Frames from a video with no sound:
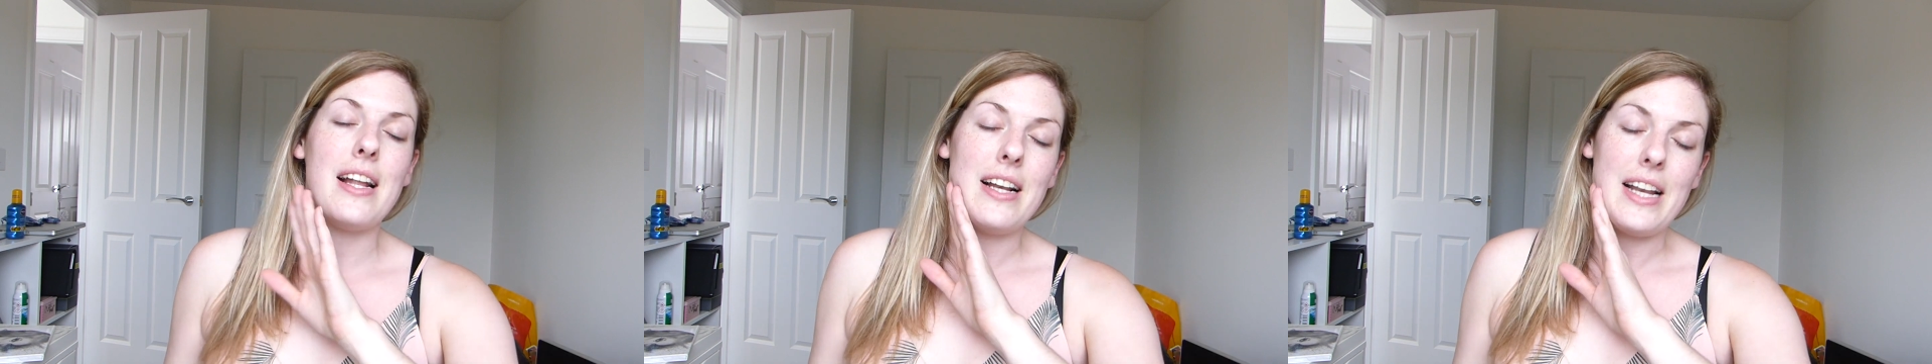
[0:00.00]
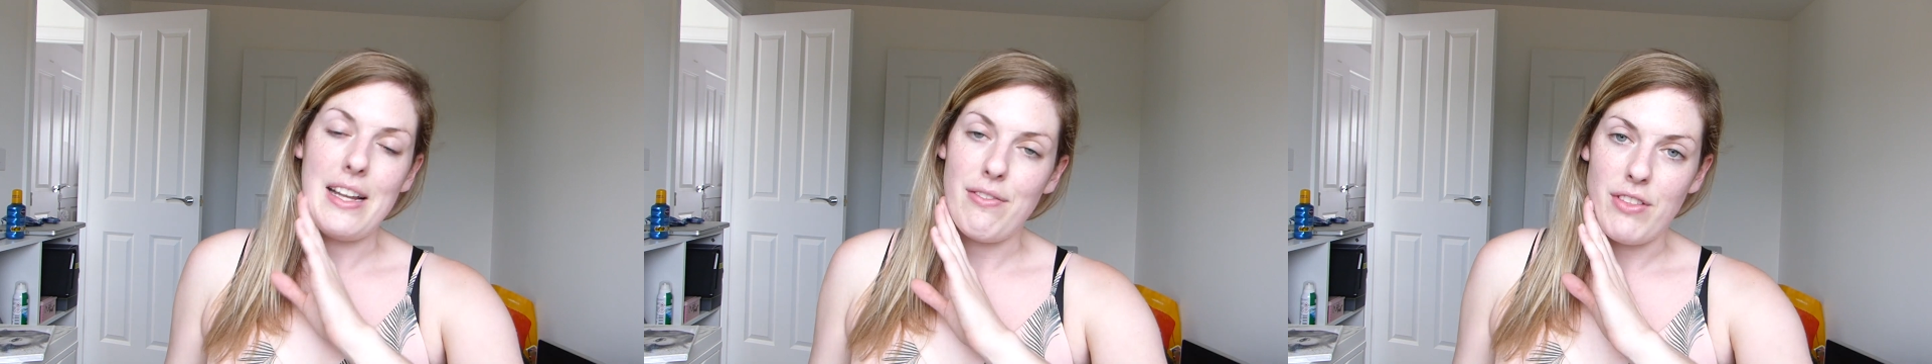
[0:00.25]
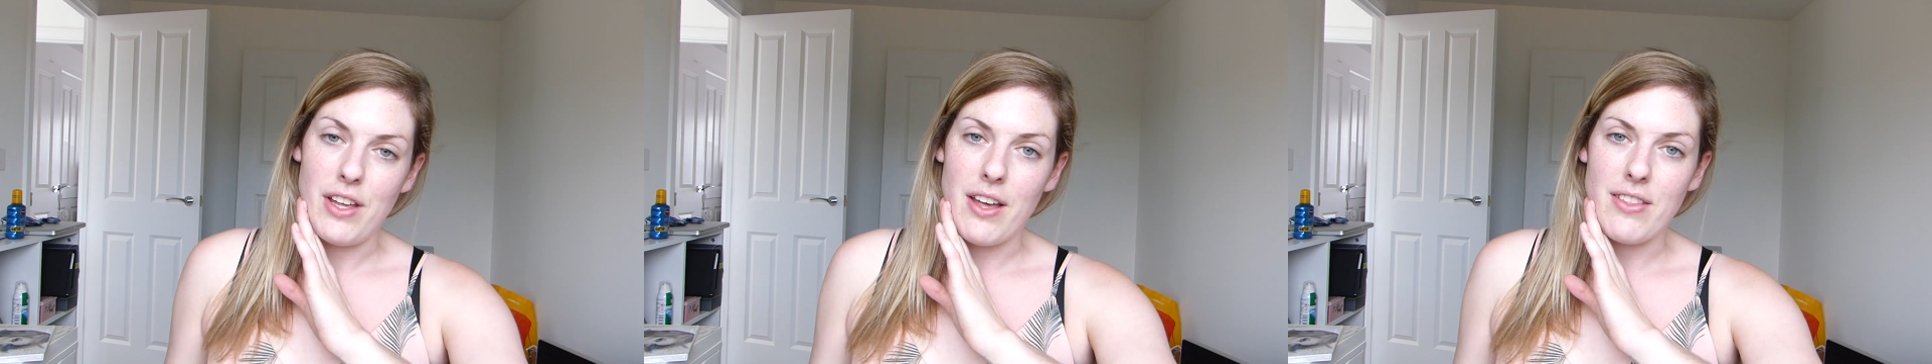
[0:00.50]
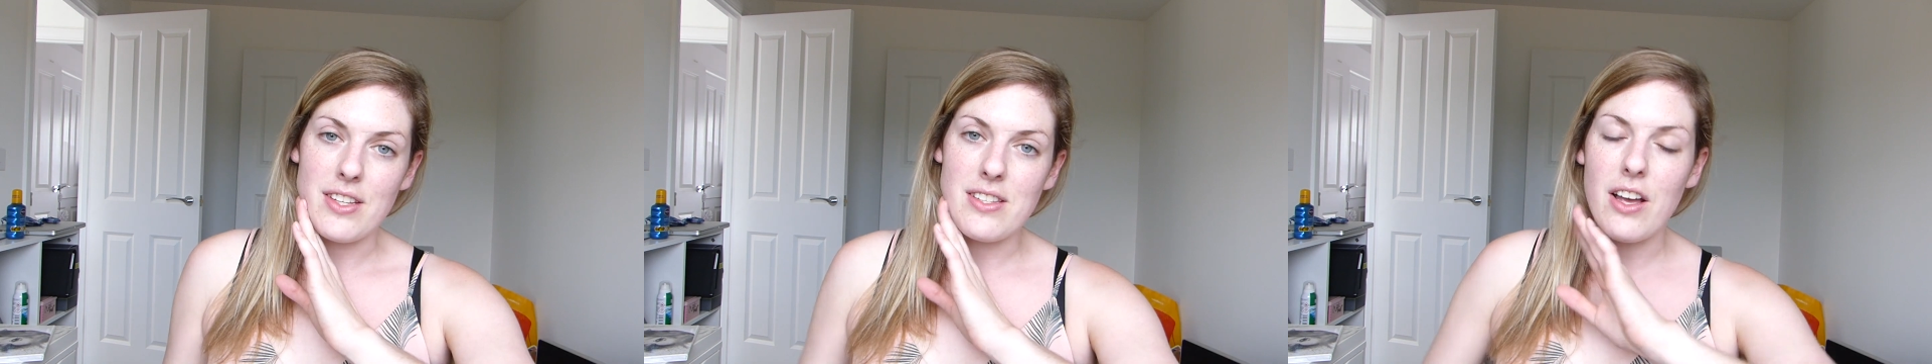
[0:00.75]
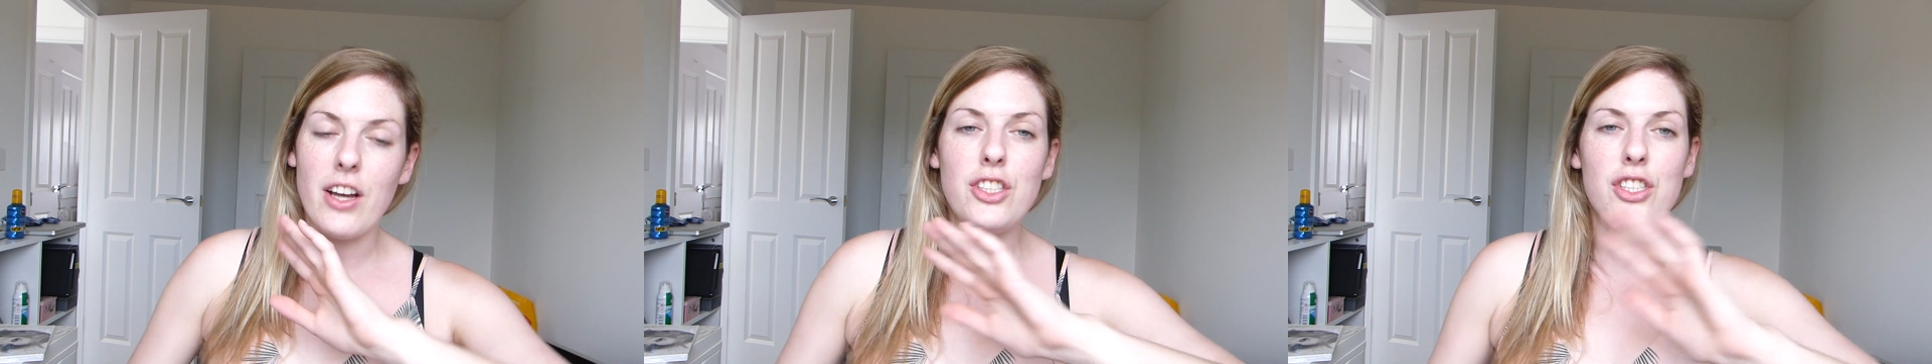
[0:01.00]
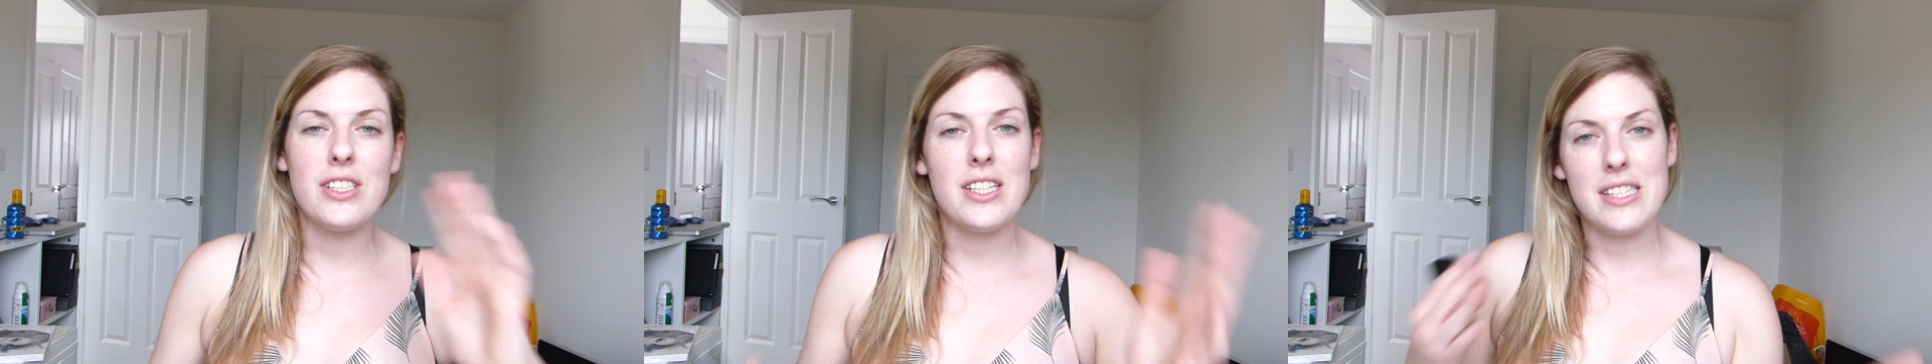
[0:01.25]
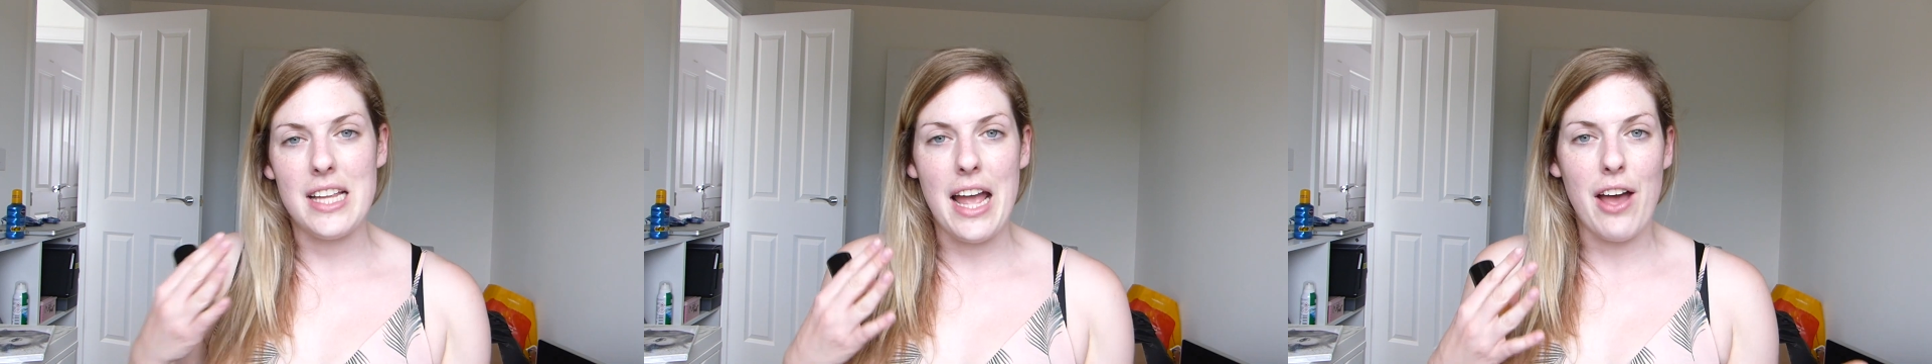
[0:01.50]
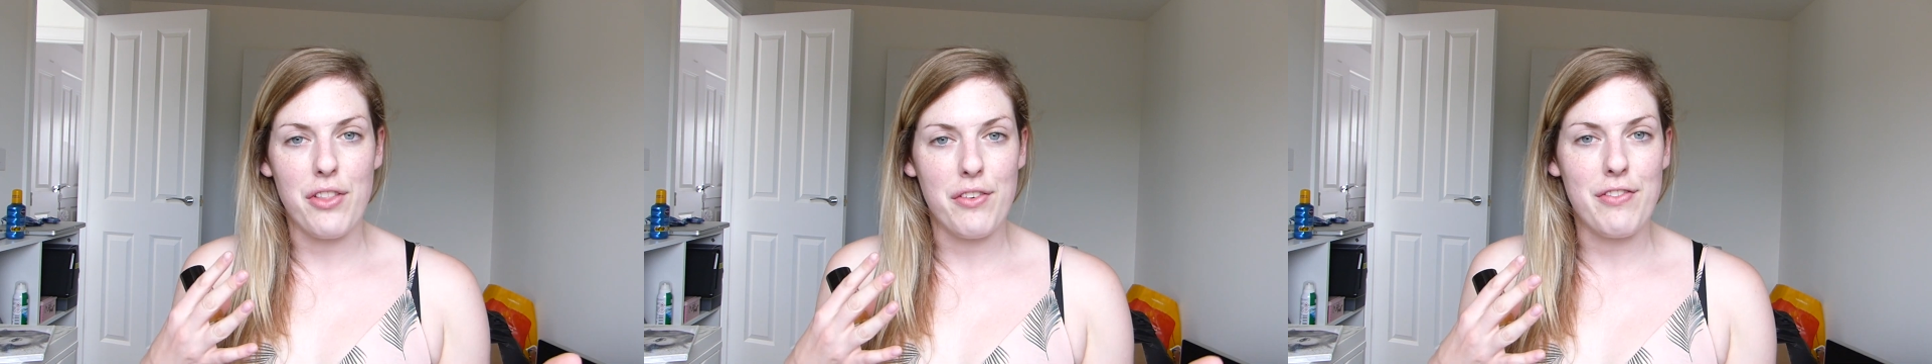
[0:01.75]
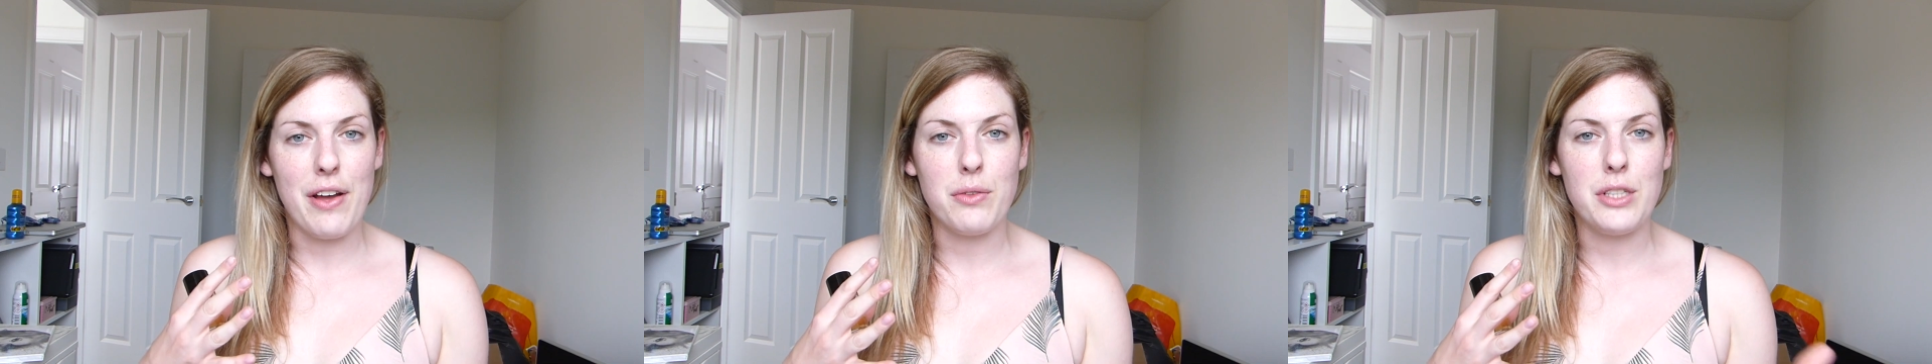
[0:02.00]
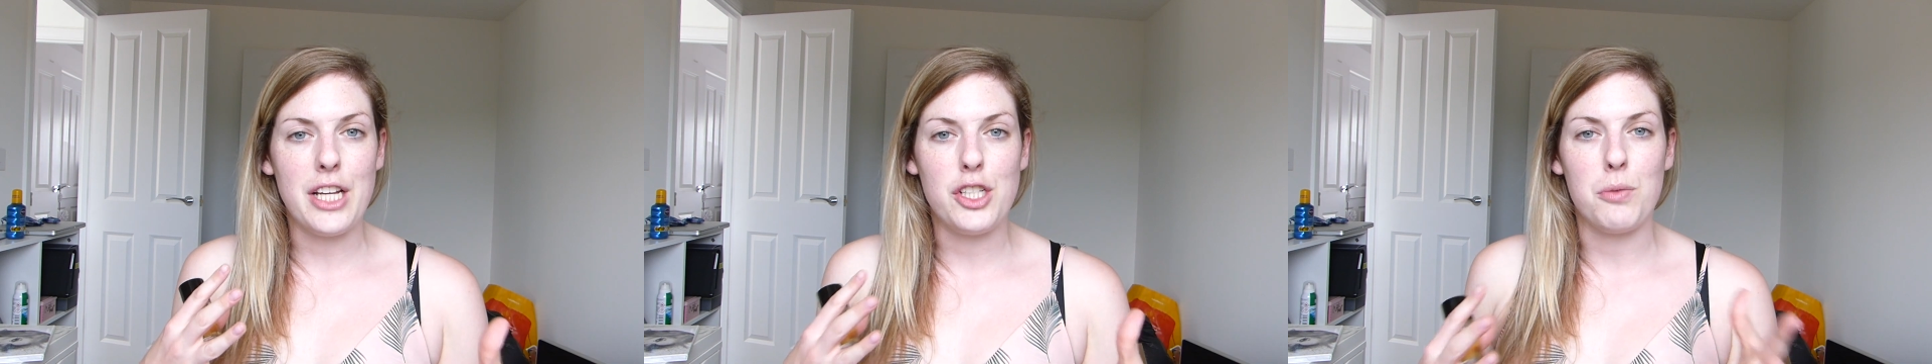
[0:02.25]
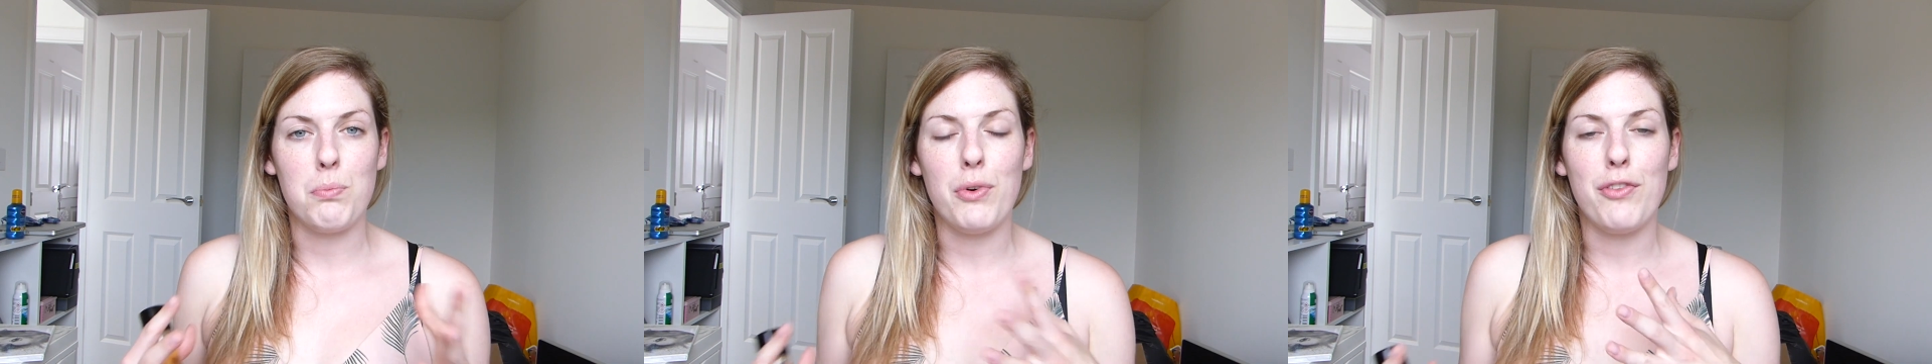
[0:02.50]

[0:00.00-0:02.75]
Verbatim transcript: and leave the other side just to see how the foundation